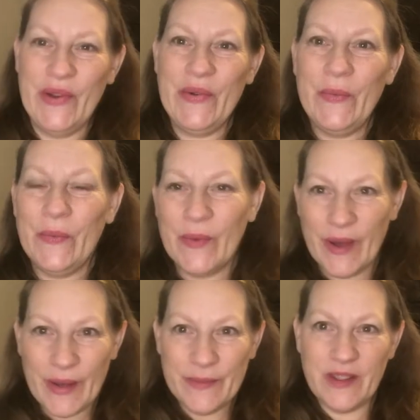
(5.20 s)
you.
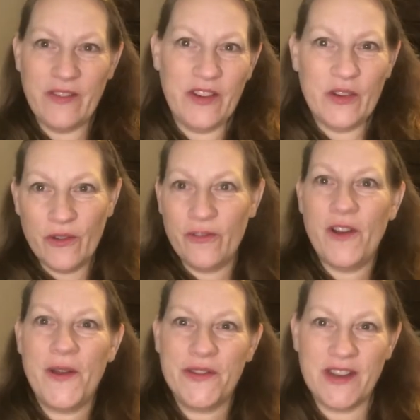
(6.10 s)
If you don't
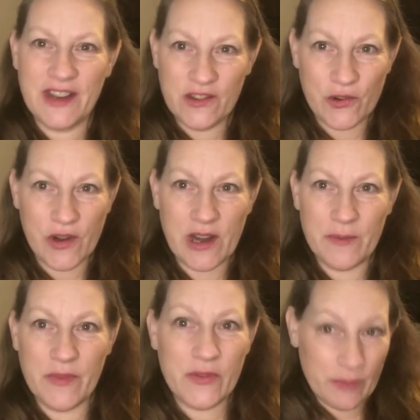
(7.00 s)
follow us on
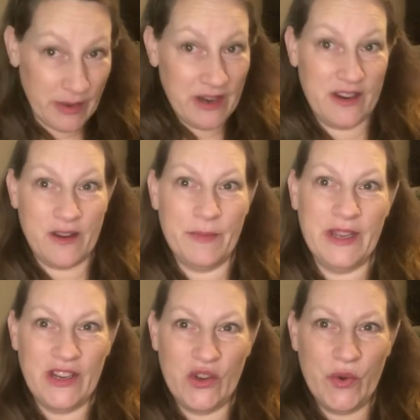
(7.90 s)
Instagram, this will be
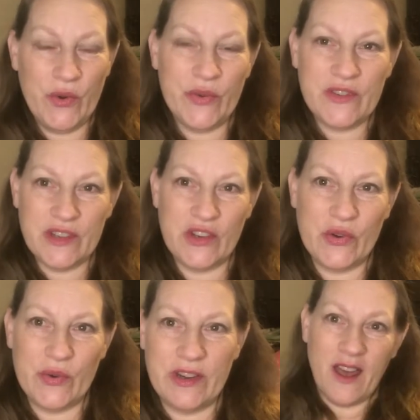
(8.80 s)
complete new news to
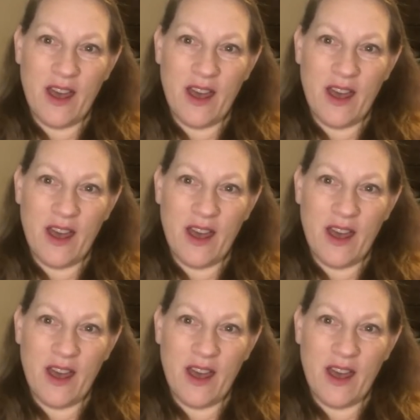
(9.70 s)
you.